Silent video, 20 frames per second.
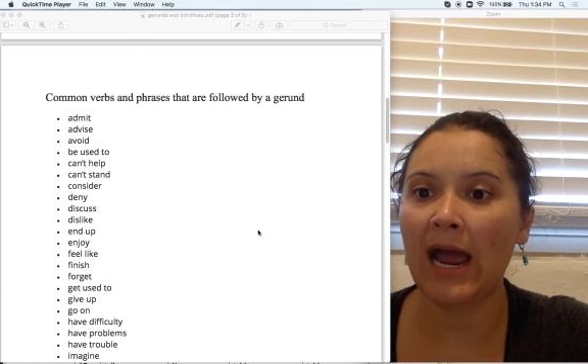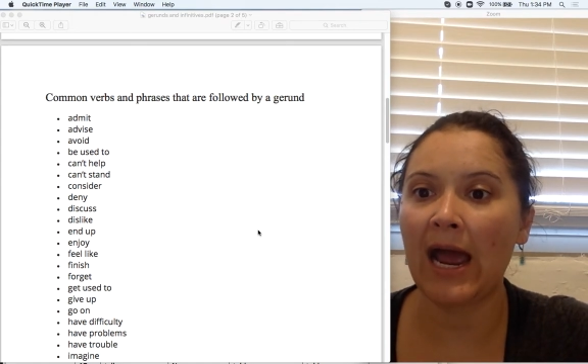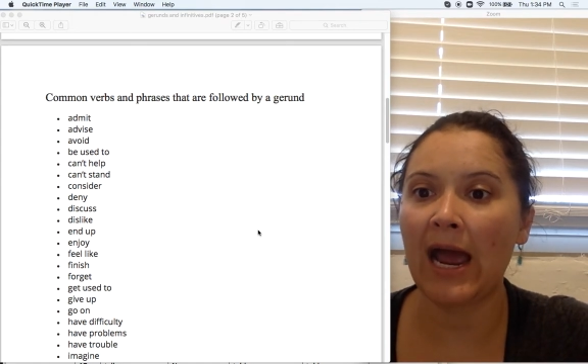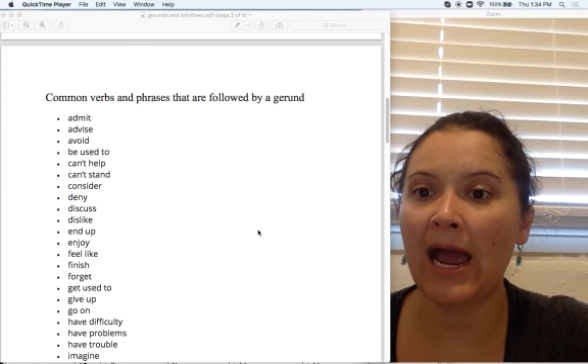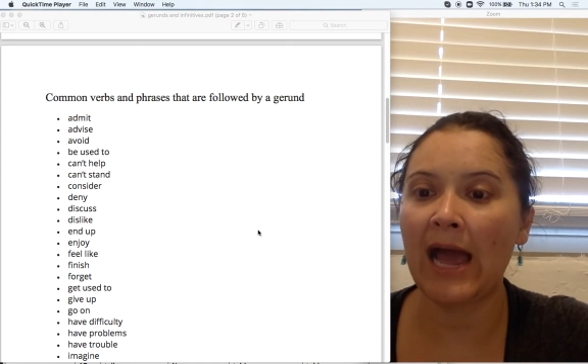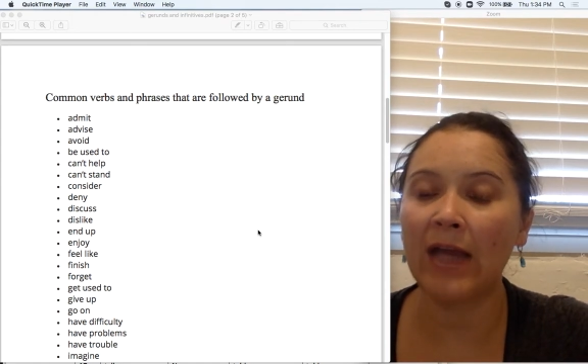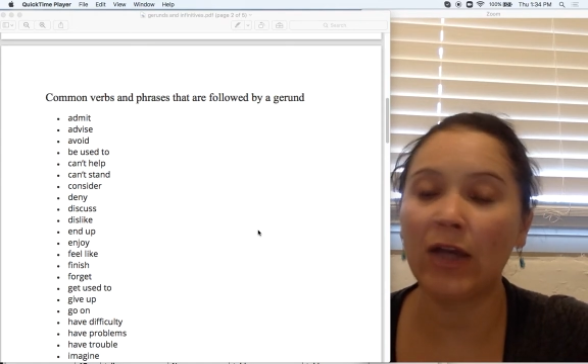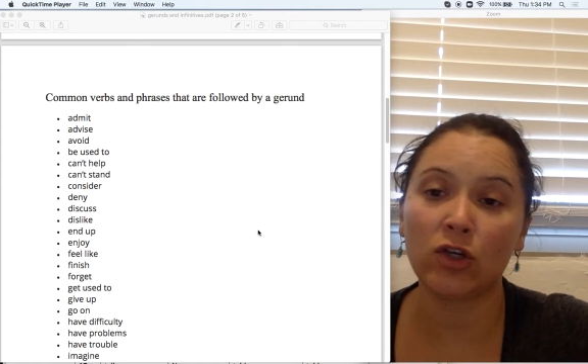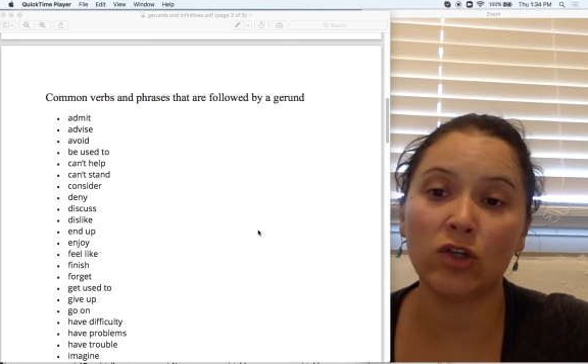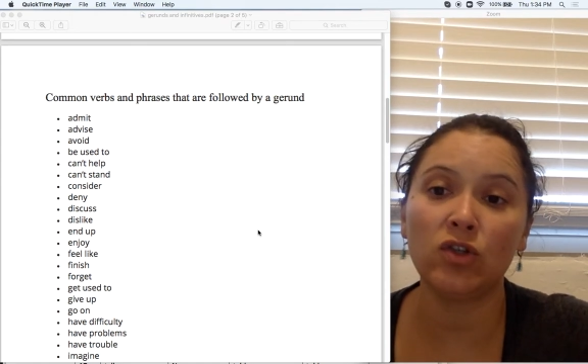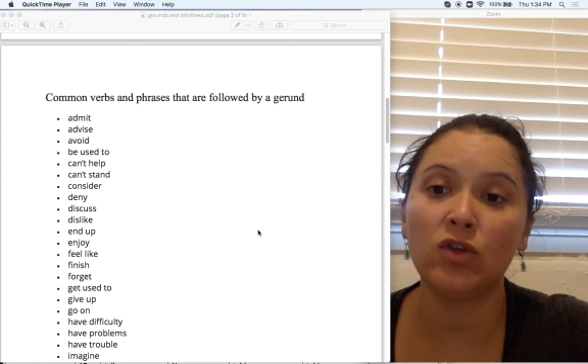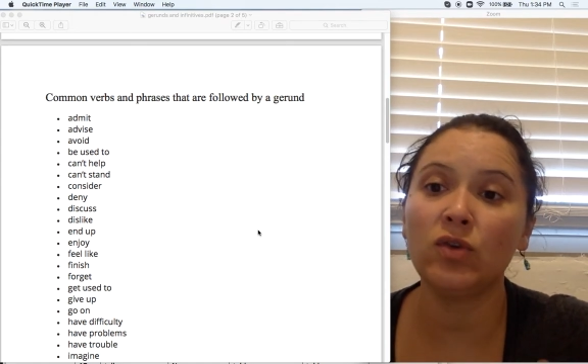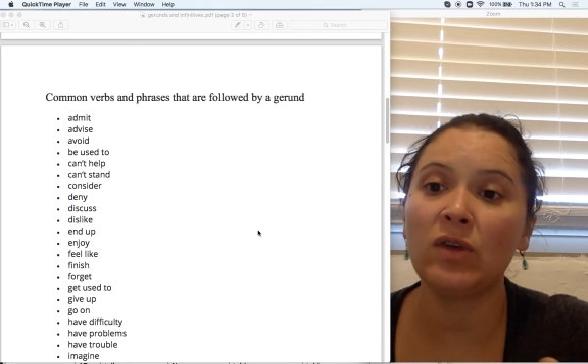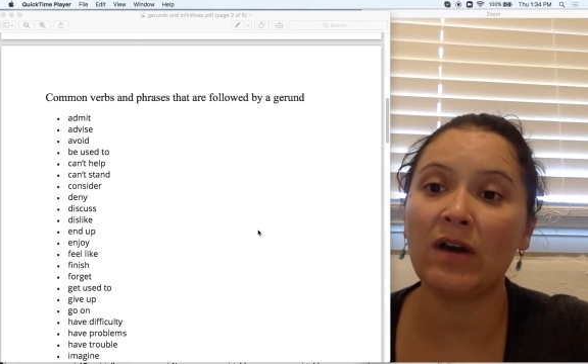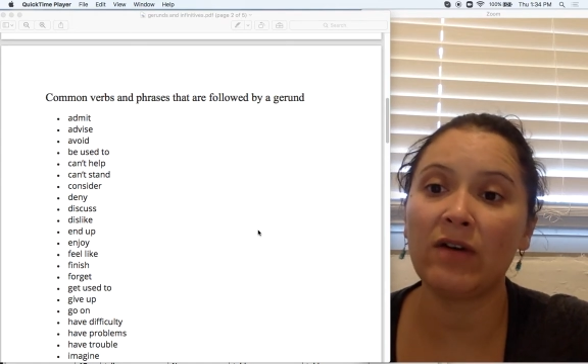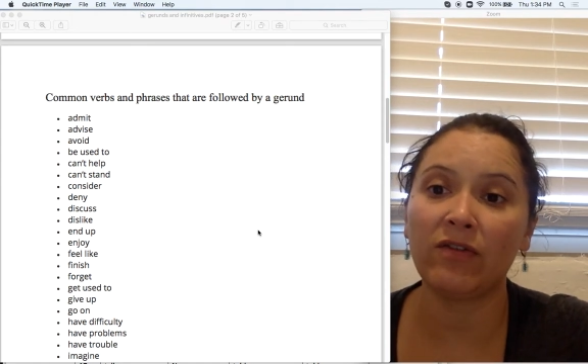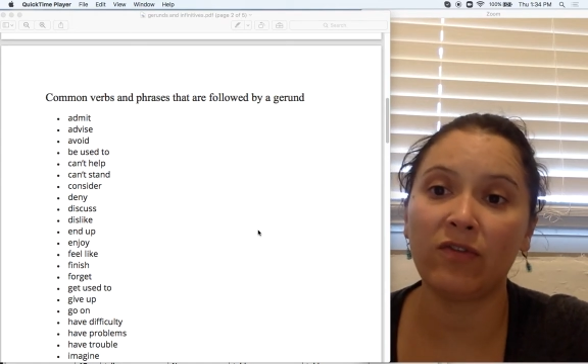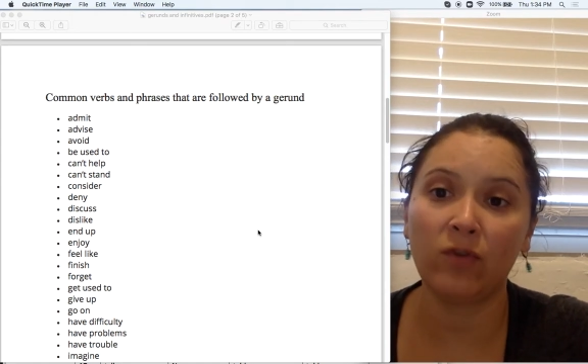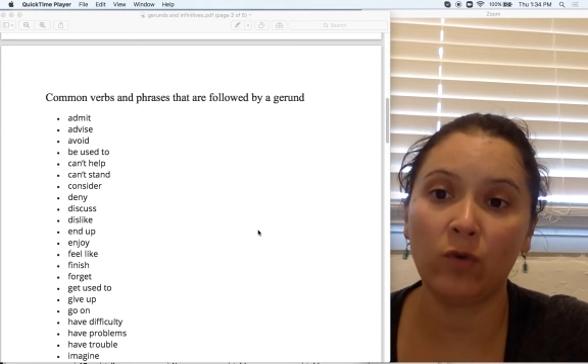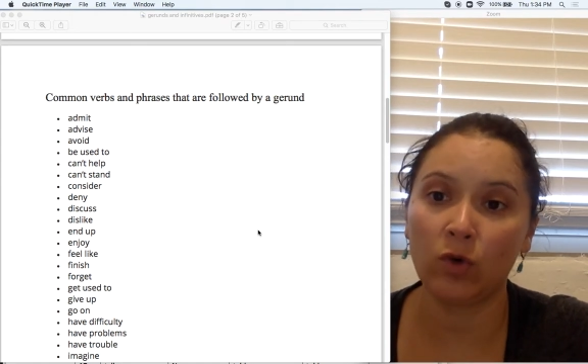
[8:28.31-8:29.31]
I could do
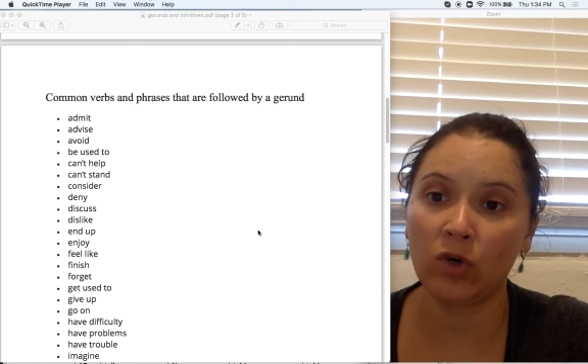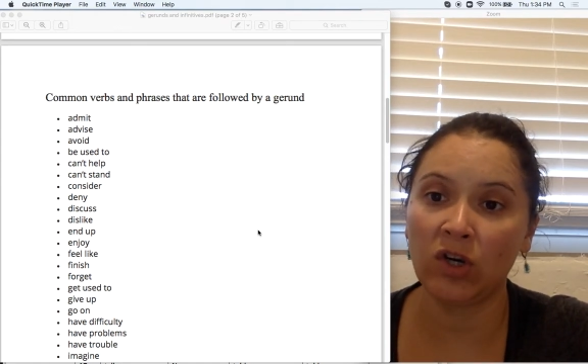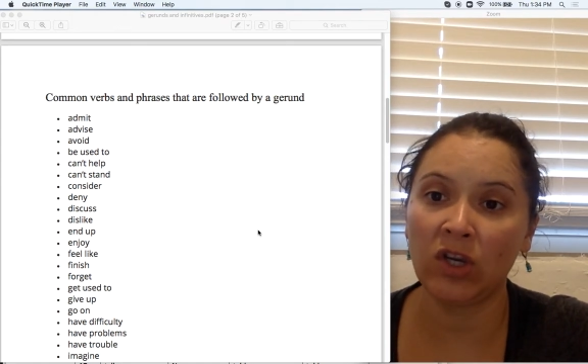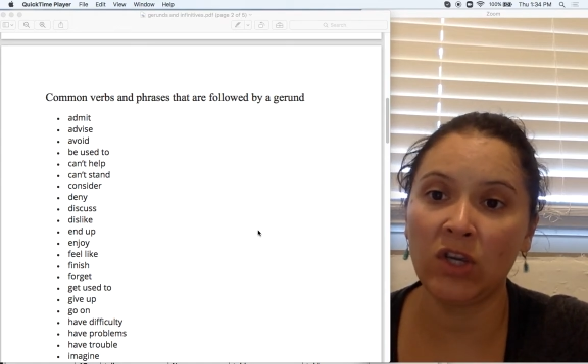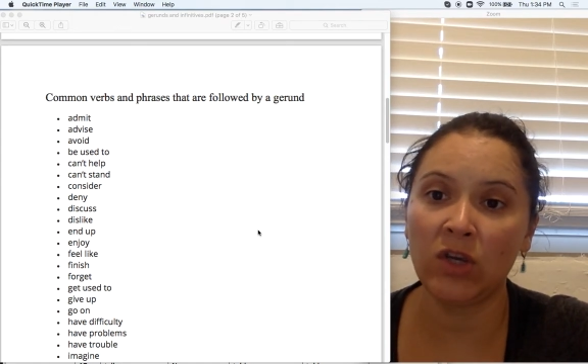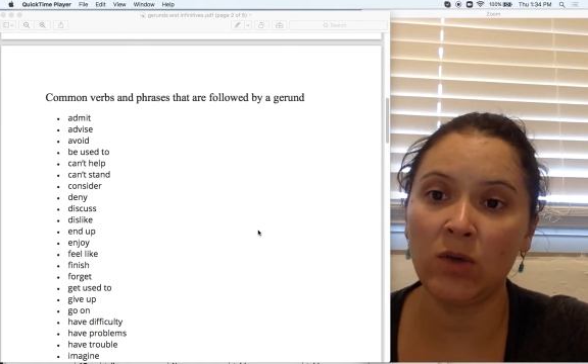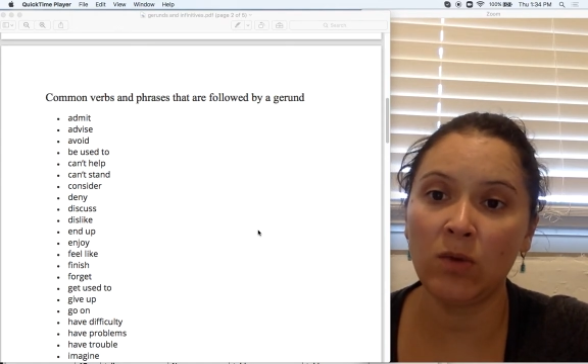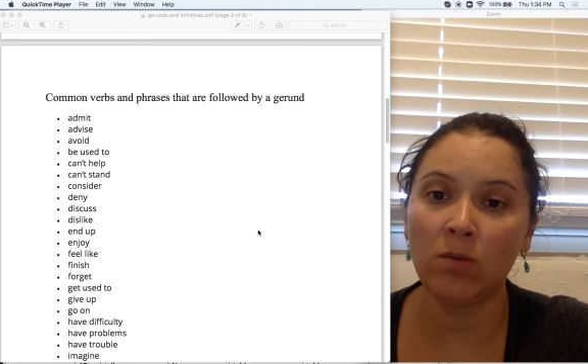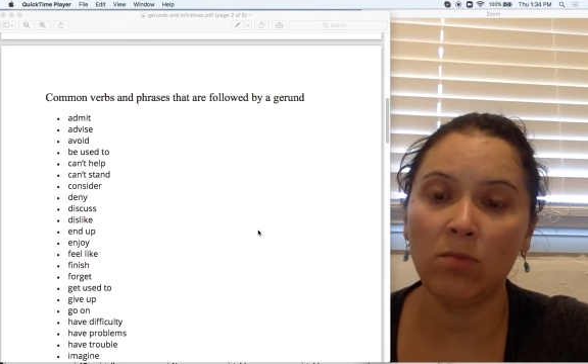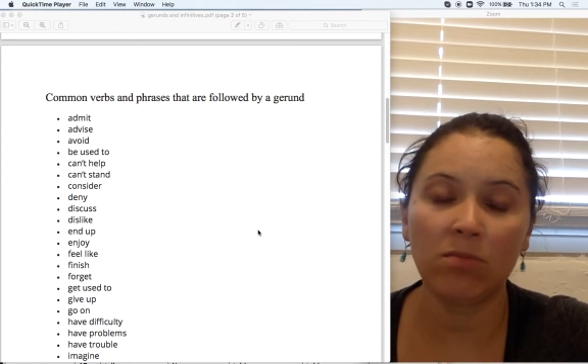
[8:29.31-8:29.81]
that for you,